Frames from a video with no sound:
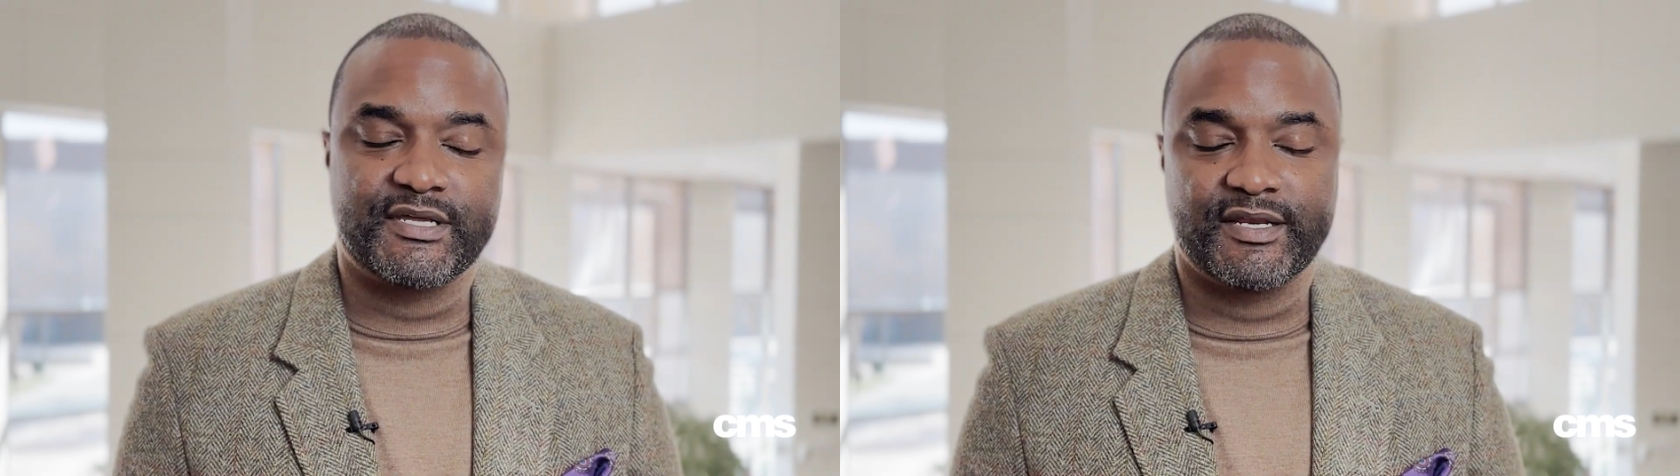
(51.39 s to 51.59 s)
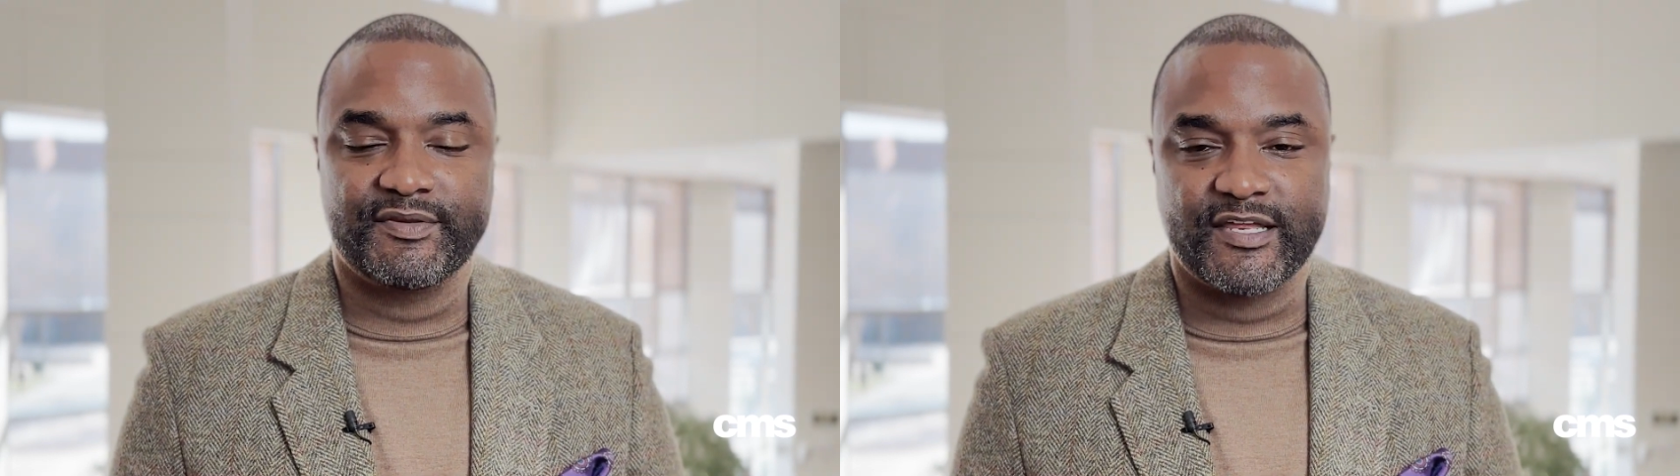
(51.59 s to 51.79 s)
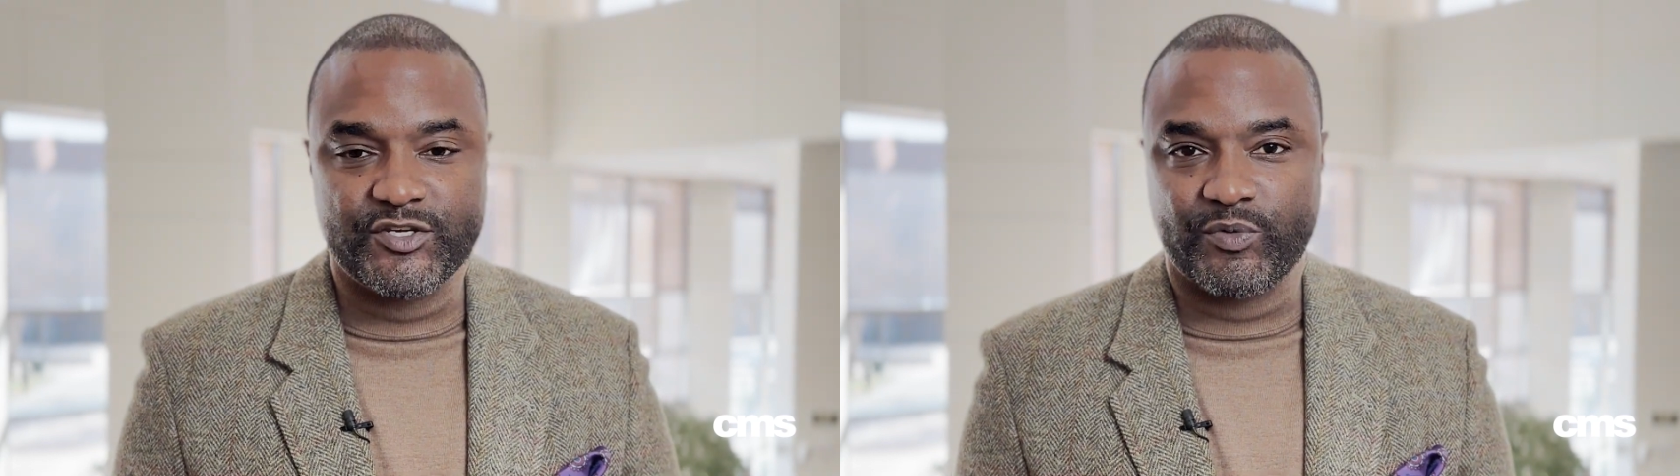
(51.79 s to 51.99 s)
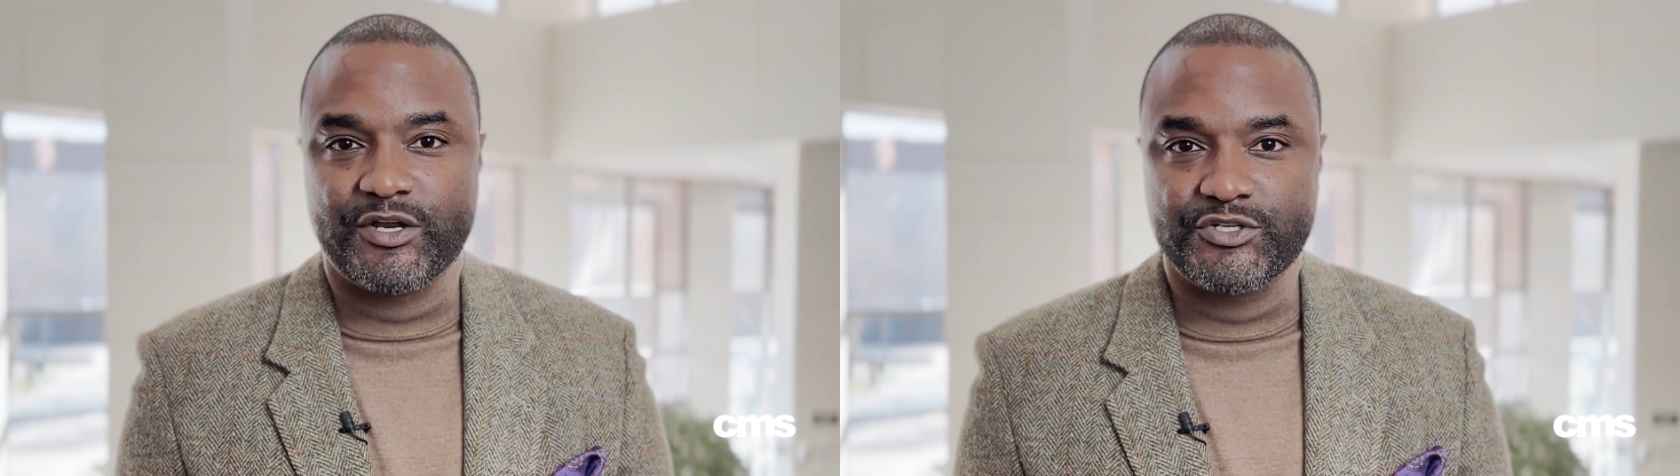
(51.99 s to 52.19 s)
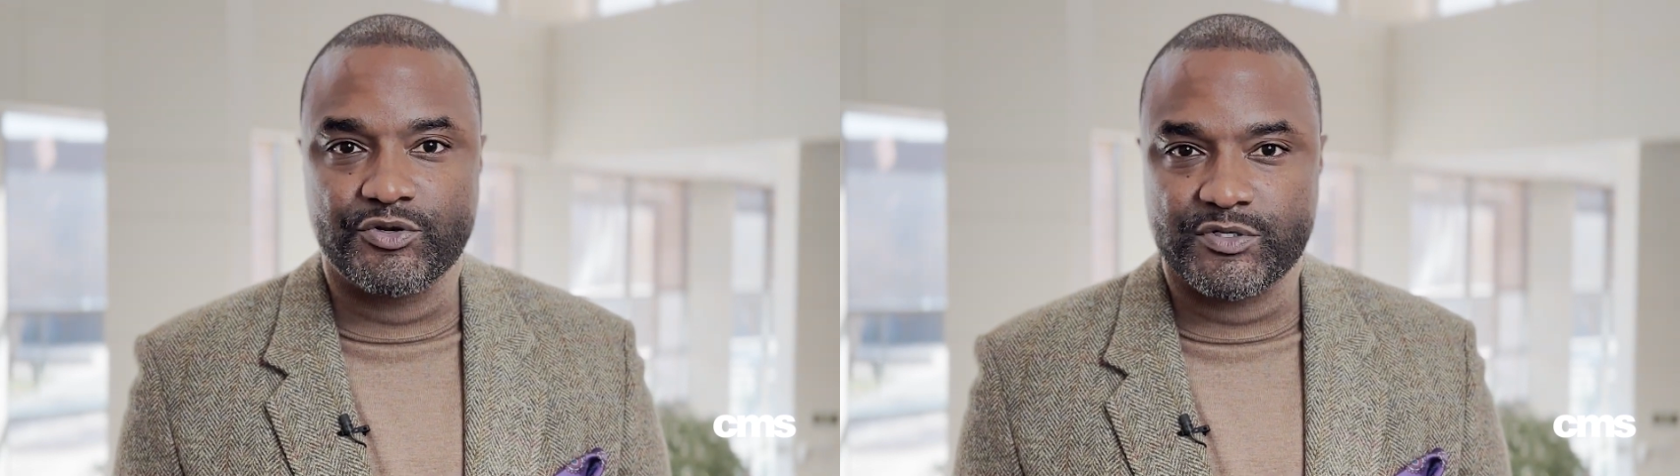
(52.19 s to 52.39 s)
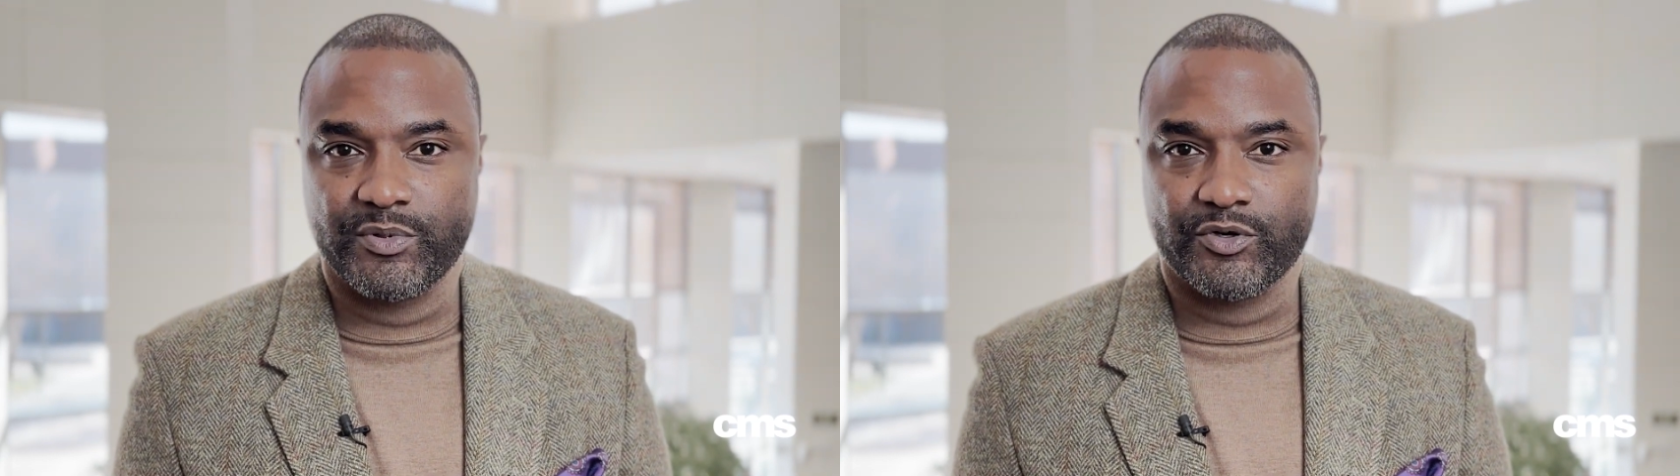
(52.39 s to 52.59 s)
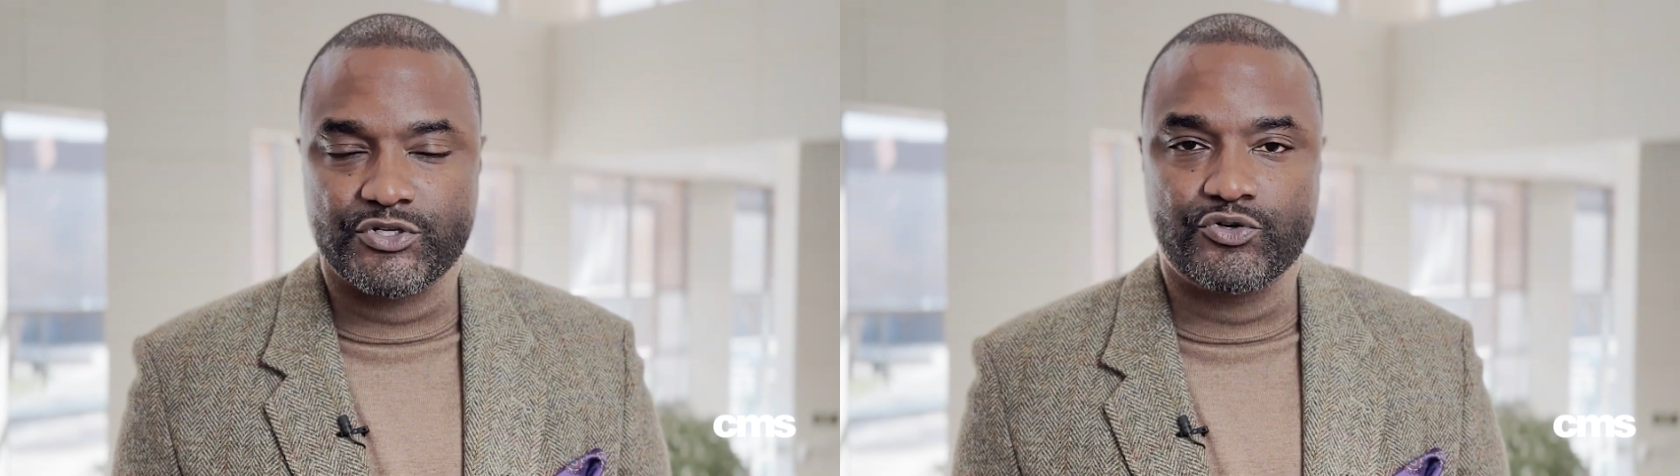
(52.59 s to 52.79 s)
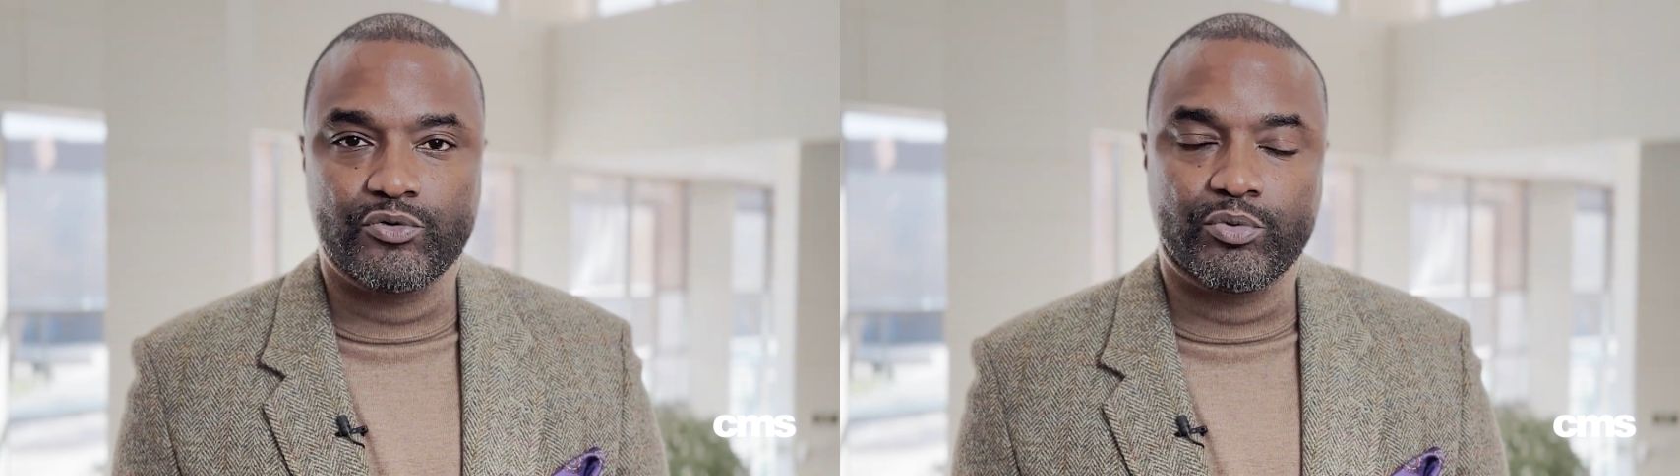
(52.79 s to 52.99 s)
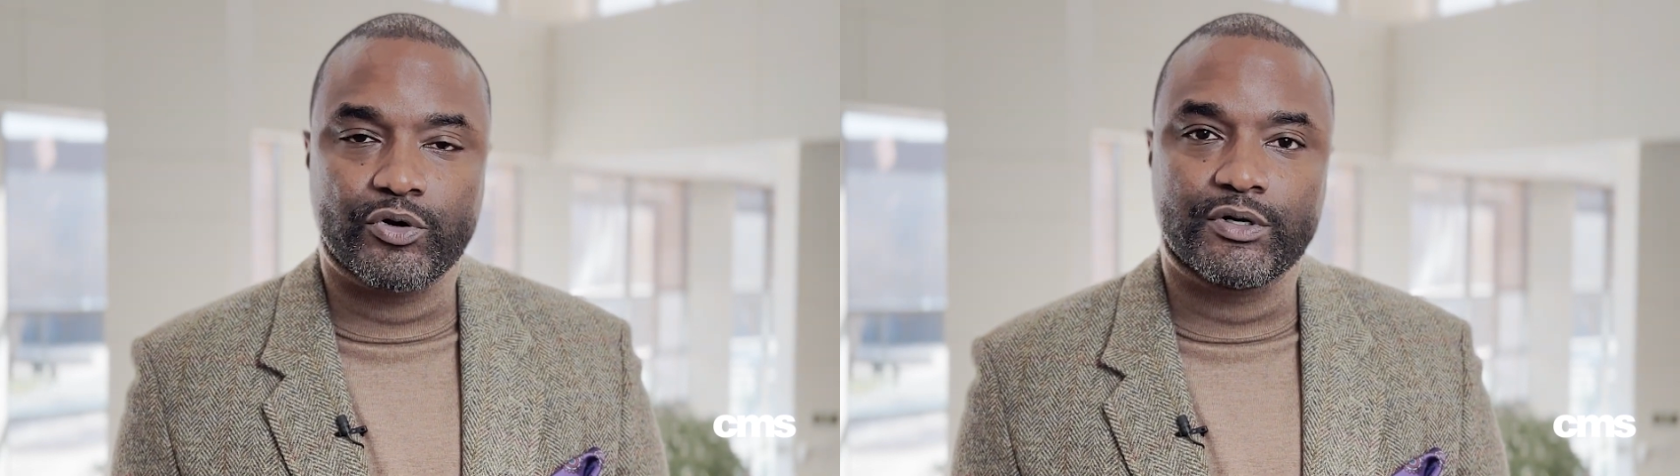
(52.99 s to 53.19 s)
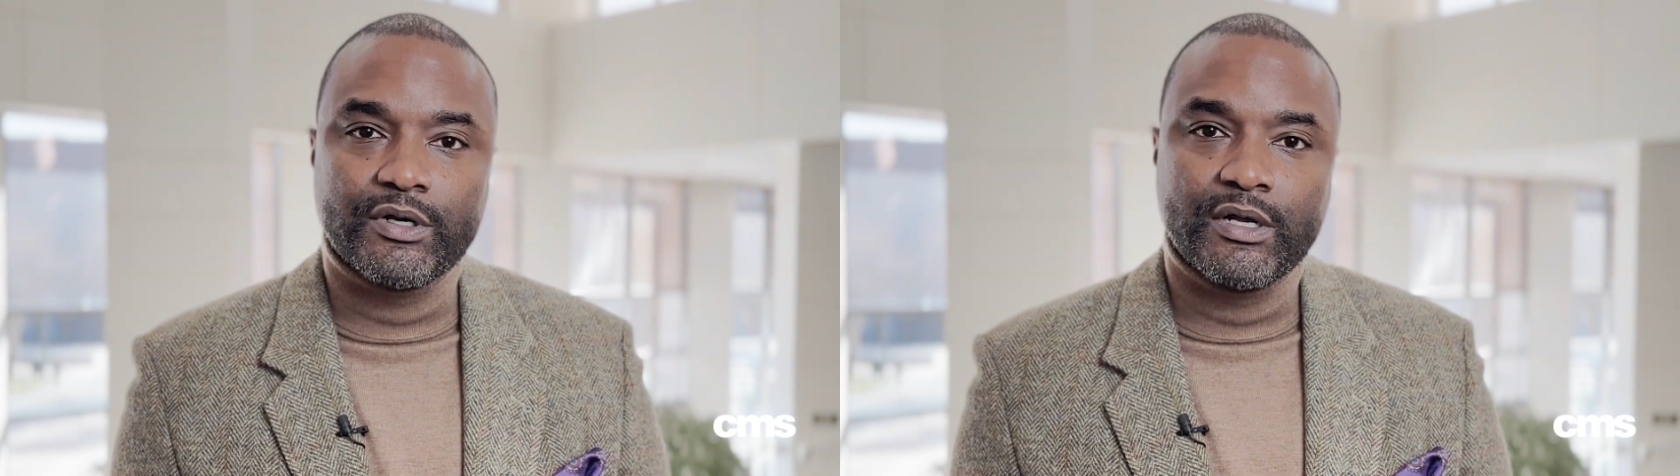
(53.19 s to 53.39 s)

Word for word: and that's why I chose to be on the school board